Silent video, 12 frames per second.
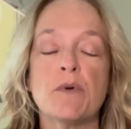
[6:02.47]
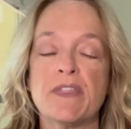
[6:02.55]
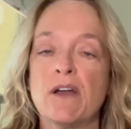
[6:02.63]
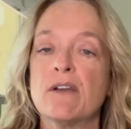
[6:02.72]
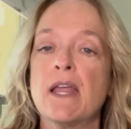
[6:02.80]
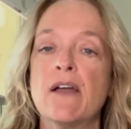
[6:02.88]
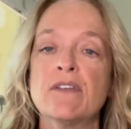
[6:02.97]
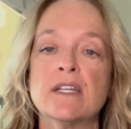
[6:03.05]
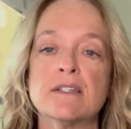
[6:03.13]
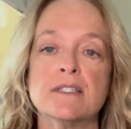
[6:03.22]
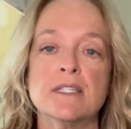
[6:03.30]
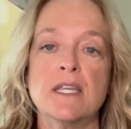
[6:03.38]
without having
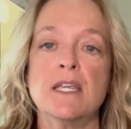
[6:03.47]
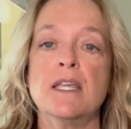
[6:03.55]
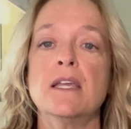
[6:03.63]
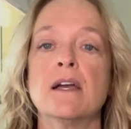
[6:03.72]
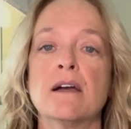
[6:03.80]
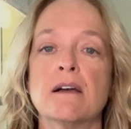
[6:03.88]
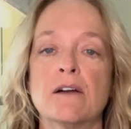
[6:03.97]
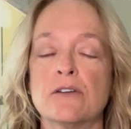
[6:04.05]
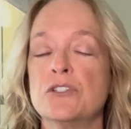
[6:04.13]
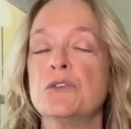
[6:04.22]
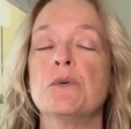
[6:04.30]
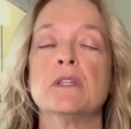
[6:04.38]
to see or
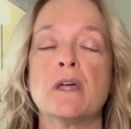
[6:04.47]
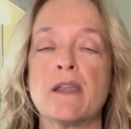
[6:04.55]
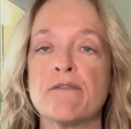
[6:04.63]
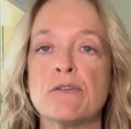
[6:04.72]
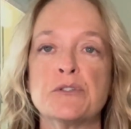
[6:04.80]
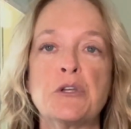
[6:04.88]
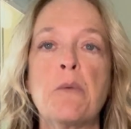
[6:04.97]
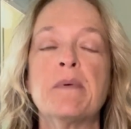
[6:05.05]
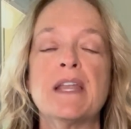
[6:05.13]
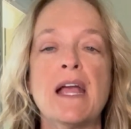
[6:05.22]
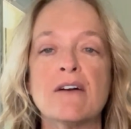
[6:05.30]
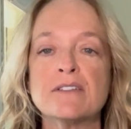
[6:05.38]
do a lot of those
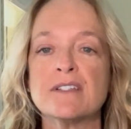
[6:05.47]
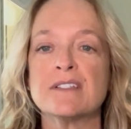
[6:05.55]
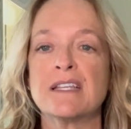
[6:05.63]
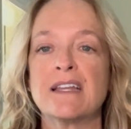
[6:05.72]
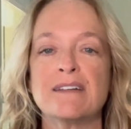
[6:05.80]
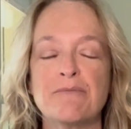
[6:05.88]
open houses that